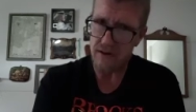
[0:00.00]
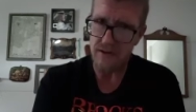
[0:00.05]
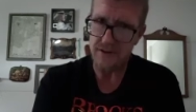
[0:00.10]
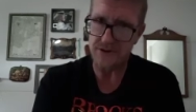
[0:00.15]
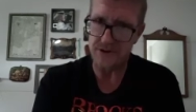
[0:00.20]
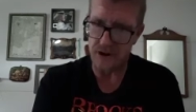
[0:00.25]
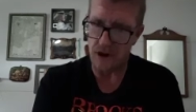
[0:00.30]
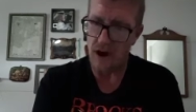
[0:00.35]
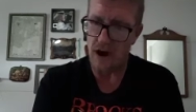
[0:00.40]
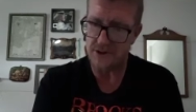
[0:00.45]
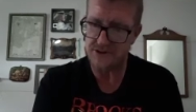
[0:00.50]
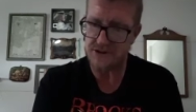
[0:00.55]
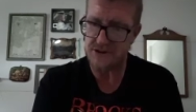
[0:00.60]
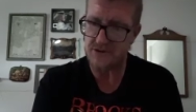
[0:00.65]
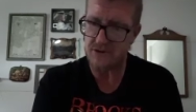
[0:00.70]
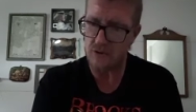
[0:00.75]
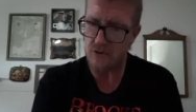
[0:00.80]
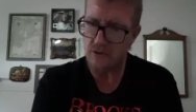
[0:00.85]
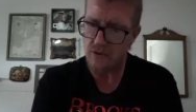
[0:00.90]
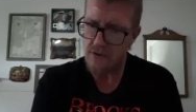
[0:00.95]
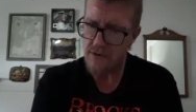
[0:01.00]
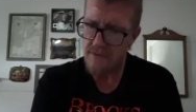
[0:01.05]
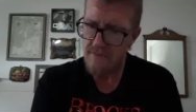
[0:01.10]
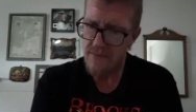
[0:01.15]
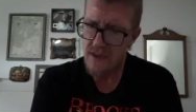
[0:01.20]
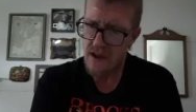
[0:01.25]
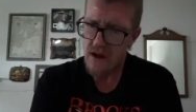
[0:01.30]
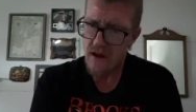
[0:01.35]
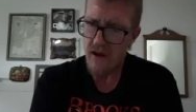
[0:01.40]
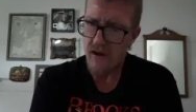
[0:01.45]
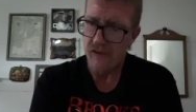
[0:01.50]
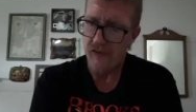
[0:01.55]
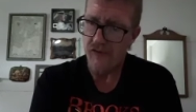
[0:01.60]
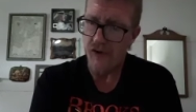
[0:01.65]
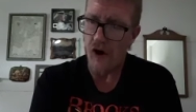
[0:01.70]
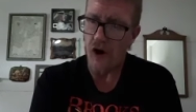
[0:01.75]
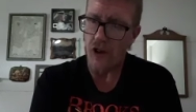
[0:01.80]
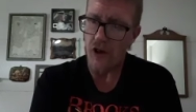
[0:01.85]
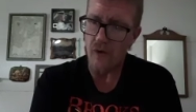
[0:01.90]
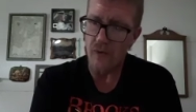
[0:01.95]
It's logical.
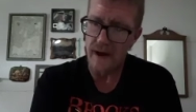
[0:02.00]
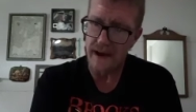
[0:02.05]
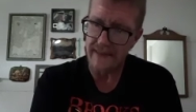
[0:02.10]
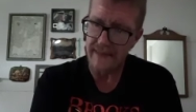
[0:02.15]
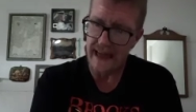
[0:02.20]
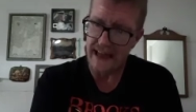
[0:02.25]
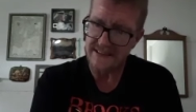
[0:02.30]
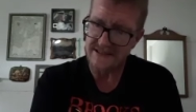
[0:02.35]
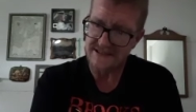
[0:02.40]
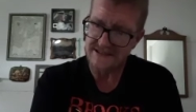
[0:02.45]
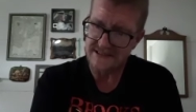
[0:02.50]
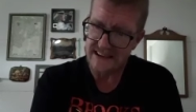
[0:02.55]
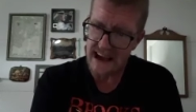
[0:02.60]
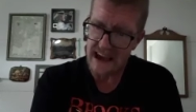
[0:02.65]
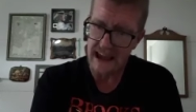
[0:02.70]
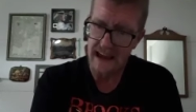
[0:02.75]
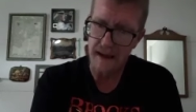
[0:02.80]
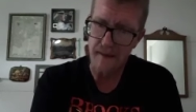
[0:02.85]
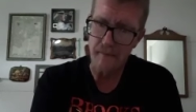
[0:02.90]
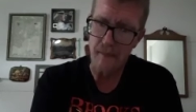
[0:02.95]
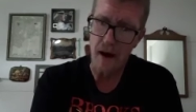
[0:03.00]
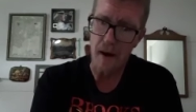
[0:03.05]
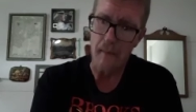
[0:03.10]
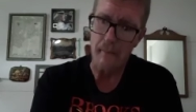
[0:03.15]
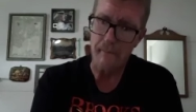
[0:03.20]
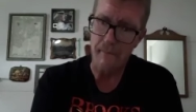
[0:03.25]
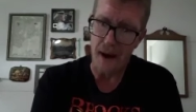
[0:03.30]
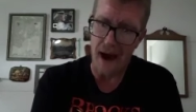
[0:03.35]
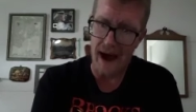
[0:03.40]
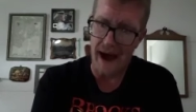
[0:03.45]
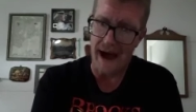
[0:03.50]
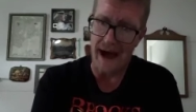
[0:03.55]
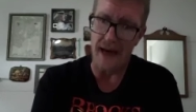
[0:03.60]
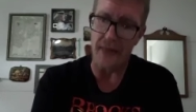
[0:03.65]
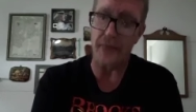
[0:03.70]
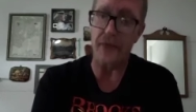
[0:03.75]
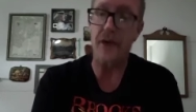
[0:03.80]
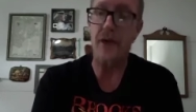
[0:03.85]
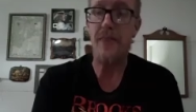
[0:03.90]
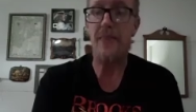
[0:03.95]
Following that same
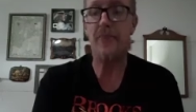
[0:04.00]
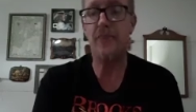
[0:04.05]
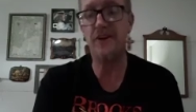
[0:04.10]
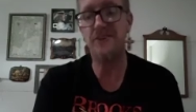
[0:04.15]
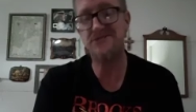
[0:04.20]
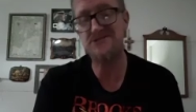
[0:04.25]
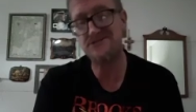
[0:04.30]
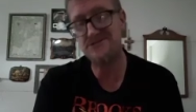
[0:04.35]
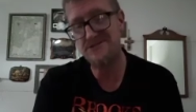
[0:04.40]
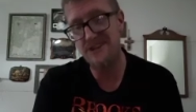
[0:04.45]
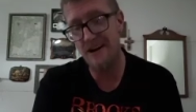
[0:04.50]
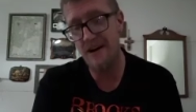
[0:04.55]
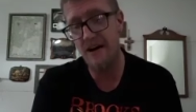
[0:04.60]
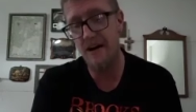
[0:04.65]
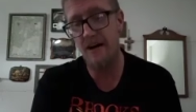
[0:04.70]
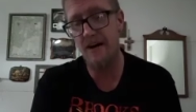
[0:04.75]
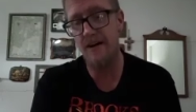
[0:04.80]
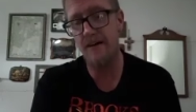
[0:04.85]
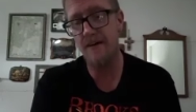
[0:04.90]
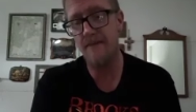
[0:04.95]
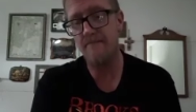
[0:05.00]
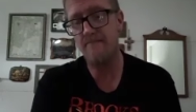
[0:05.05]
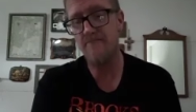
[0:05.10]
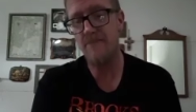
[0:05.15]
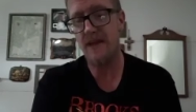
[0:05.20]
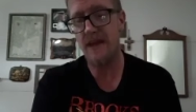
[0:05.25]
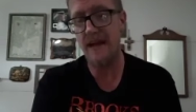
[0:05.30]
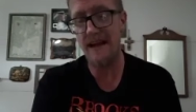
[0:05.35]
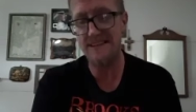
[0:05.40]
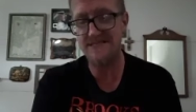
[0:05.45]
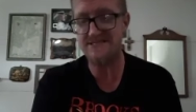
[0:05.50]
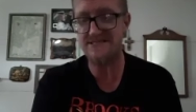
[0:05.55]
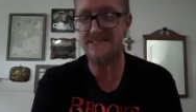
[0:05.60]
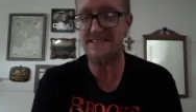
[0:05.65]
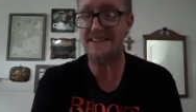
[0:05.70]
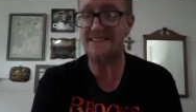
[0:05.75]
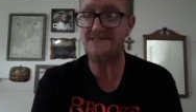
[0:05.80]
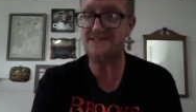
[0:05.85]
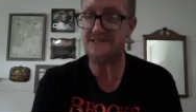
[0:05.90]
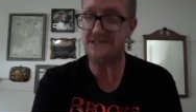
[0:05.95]
path, the Son
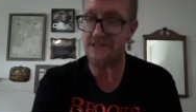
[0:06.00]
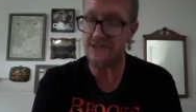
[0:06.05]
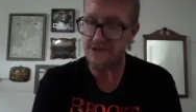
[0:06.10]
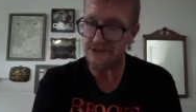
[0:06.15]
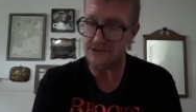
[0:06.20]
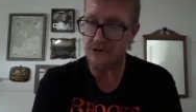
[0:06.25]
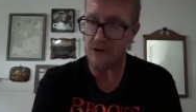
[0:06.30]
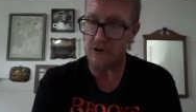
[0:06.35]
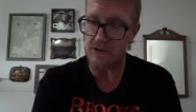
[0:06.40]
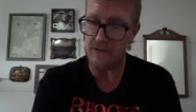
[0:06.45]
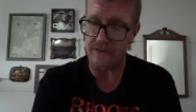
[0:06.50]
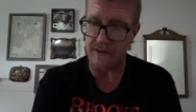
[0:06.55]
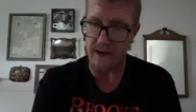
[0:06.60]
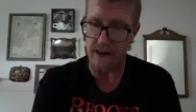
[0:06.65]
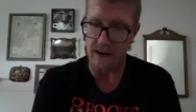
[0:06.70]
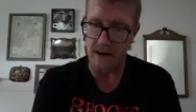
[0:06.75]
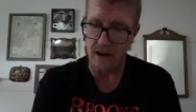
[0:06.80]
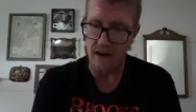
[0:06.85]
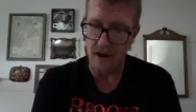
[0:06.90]
exceeds the servant.